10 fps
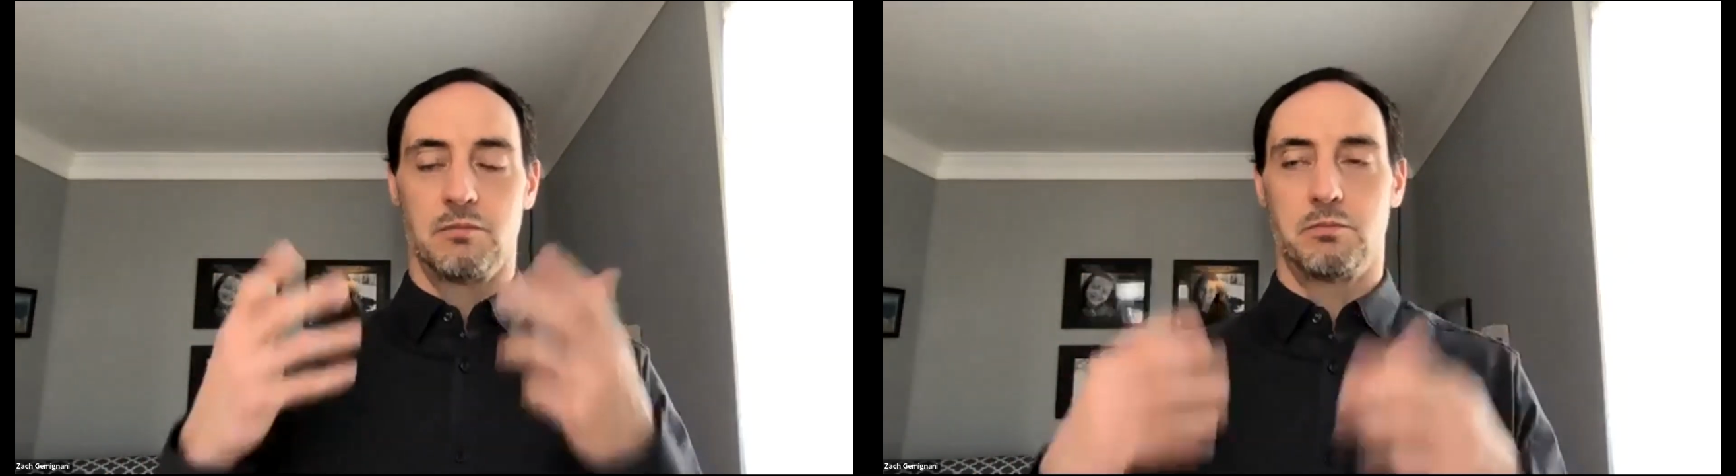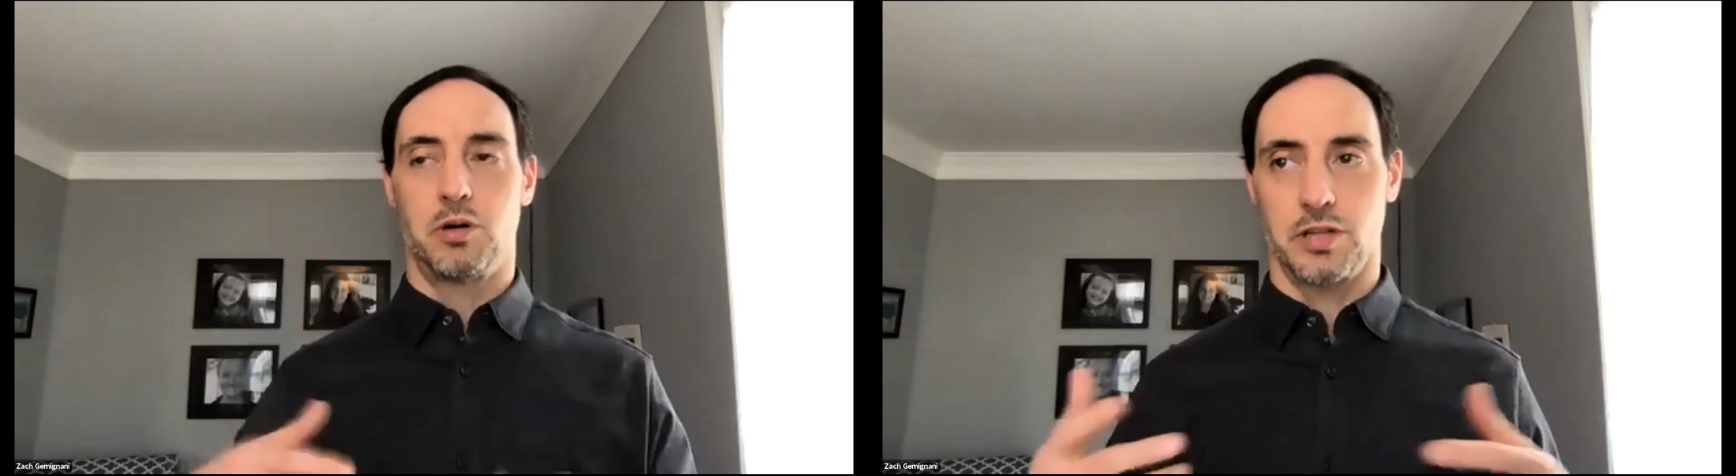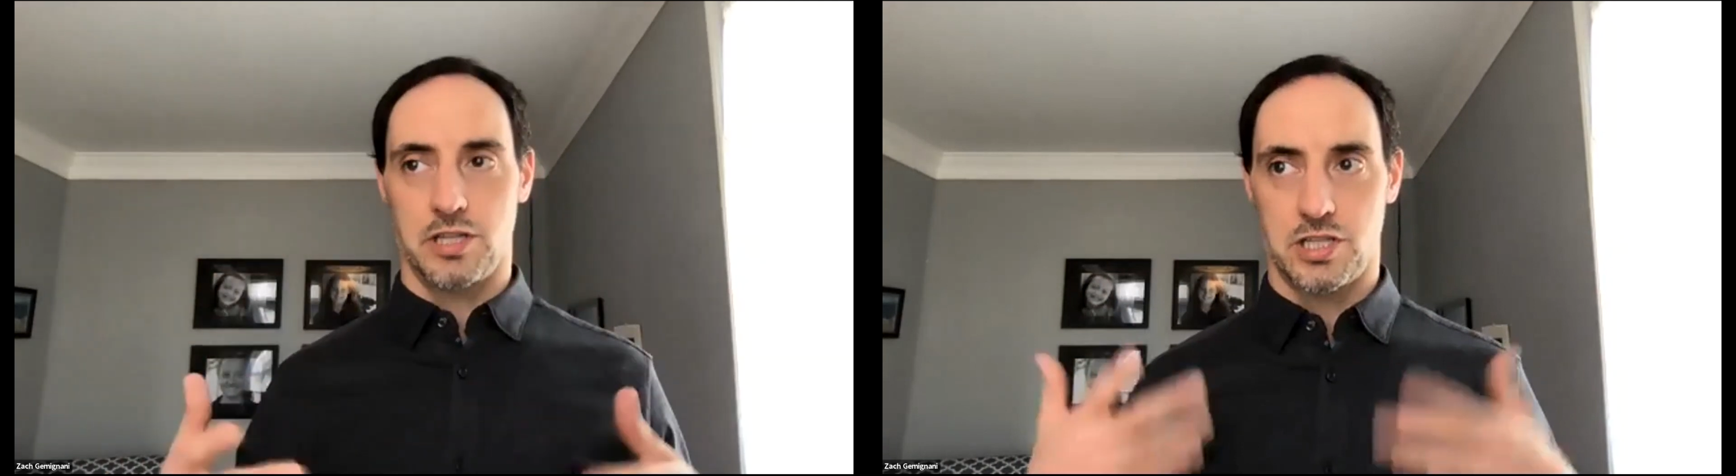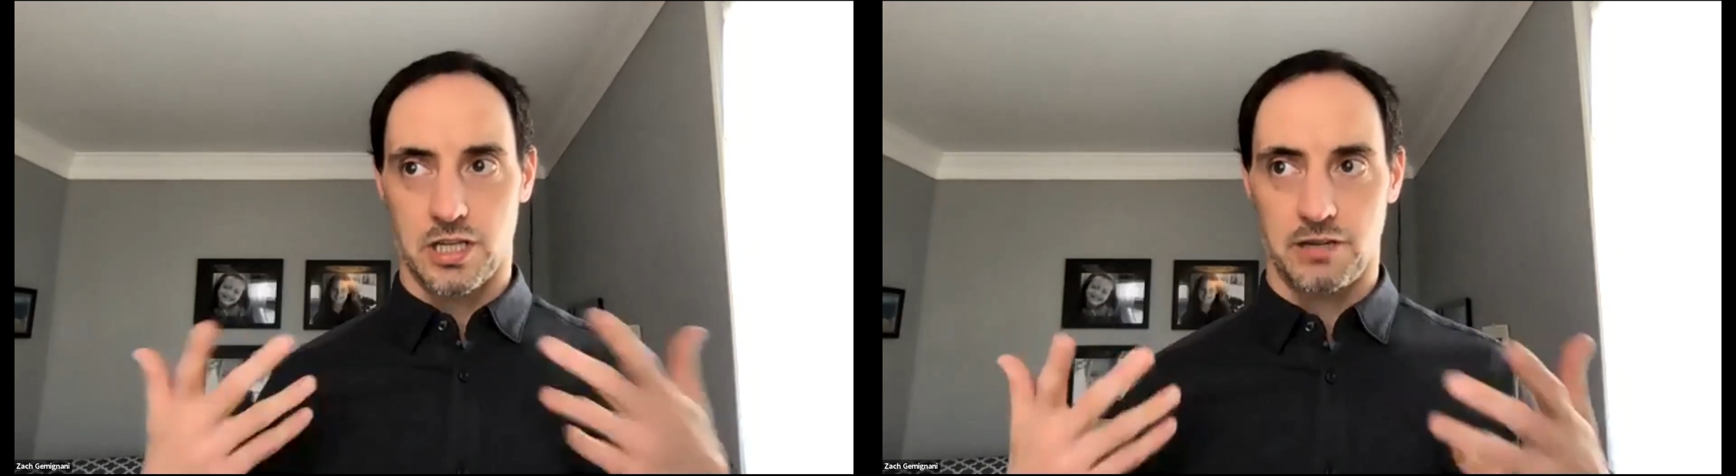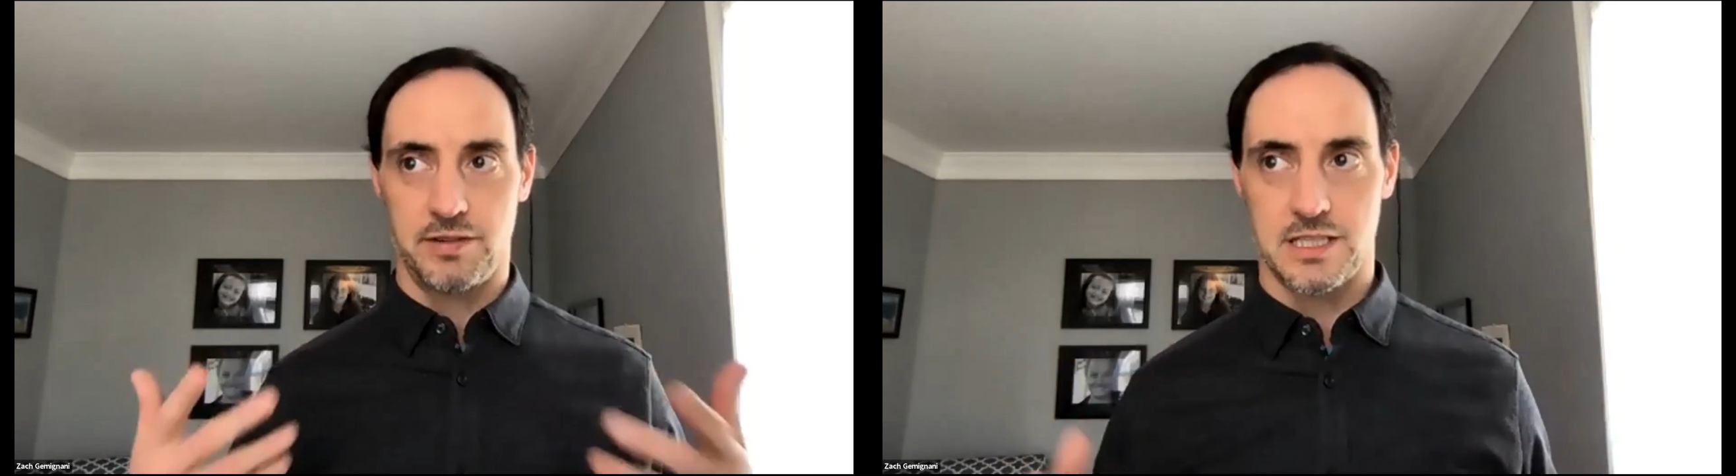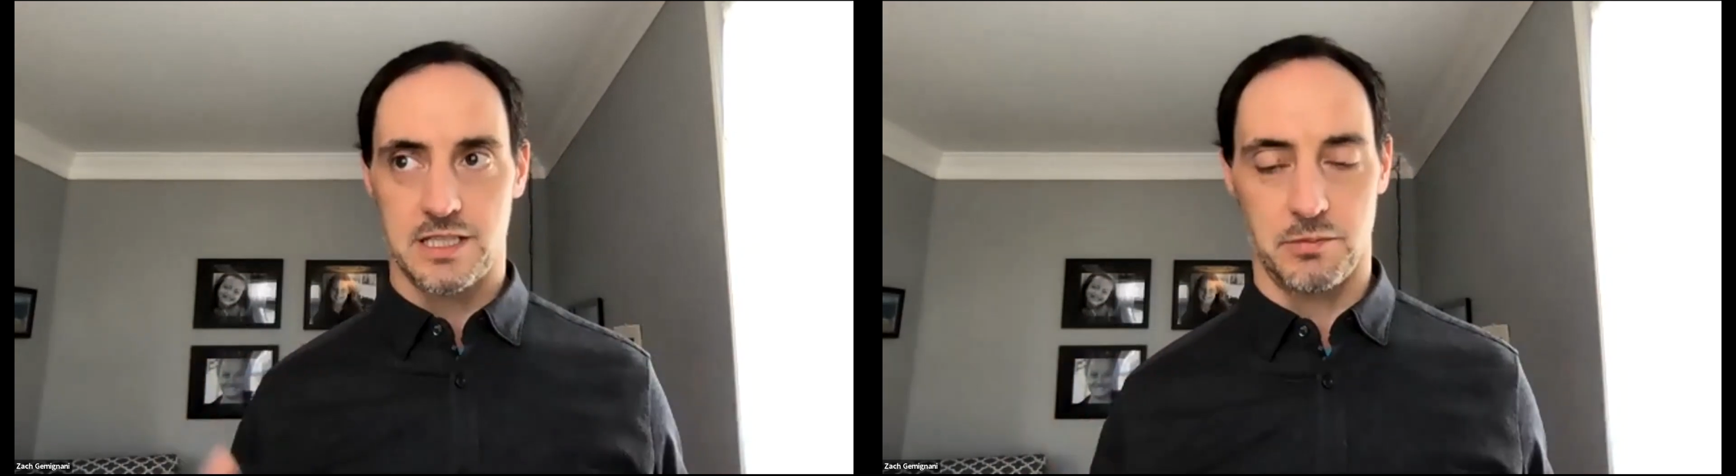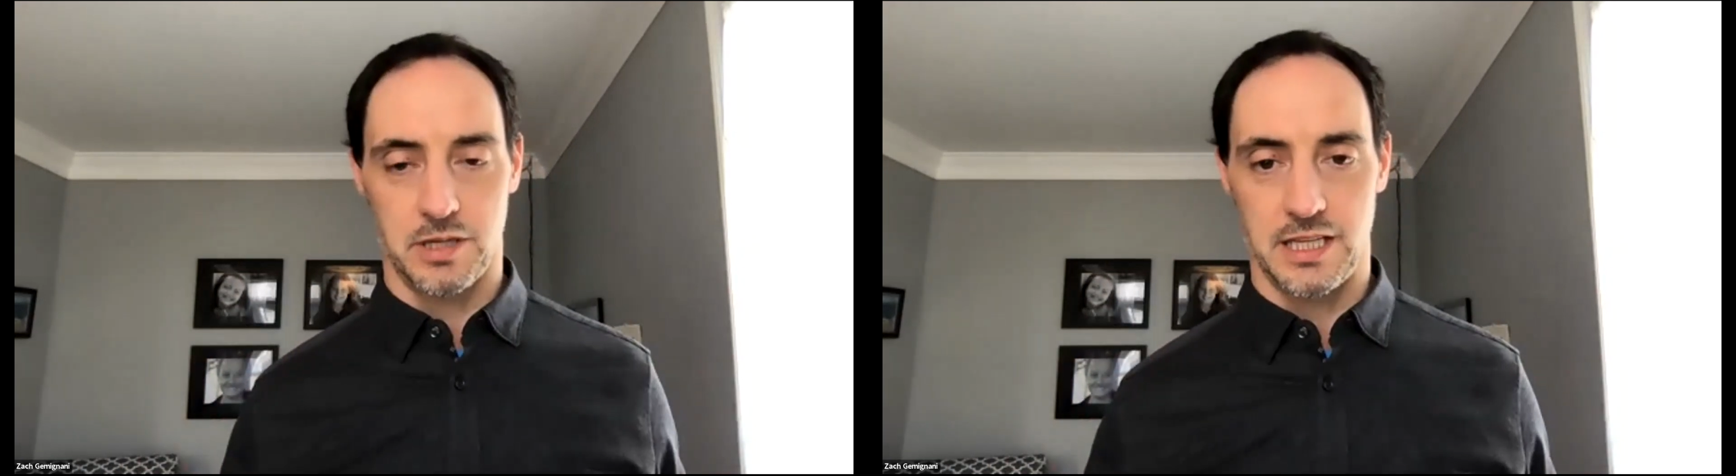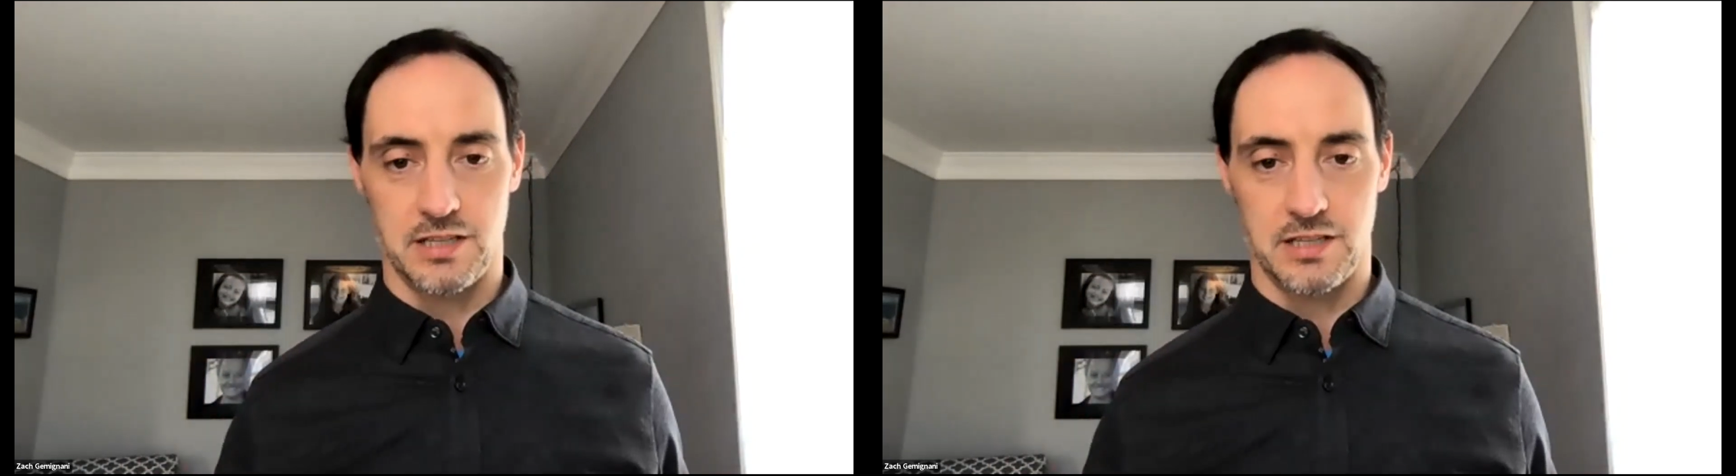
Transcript: pull to the surface some of the